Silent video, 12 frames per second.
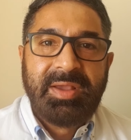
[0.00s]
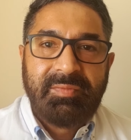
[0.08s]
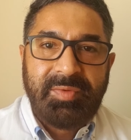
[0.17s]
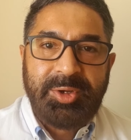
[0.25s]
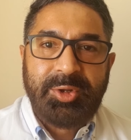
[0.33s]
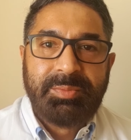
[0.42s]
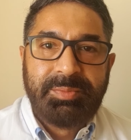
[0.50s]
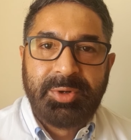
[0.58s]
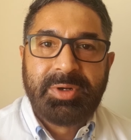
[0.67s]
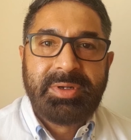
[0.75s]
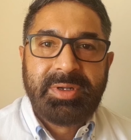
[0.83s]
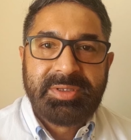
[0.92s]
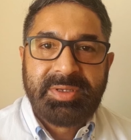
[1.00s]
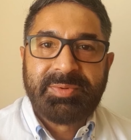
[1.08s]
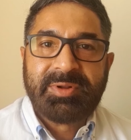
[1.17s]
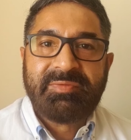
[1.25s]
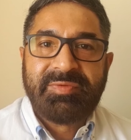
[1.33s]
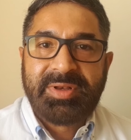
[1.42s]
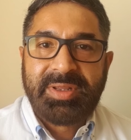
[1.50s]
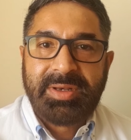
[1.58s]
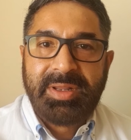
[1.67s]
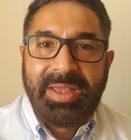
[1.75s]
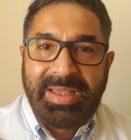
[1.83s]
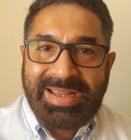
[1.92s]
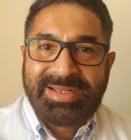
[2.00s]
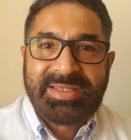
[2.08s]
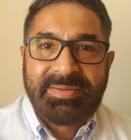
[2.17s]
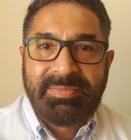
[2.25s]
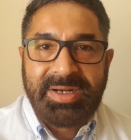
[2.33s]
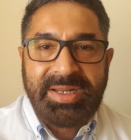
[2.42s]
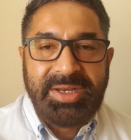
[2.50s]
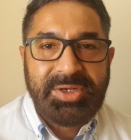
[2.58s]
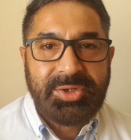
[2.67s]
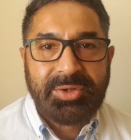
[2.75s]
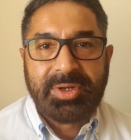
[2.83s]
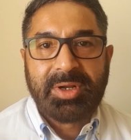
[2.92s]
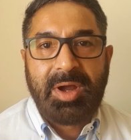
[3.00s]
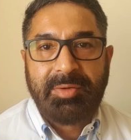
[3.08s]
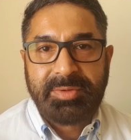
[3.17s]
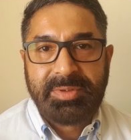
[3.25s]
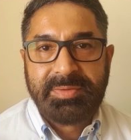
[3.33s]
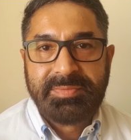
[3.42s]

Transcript: when you book the profit and get the money into your account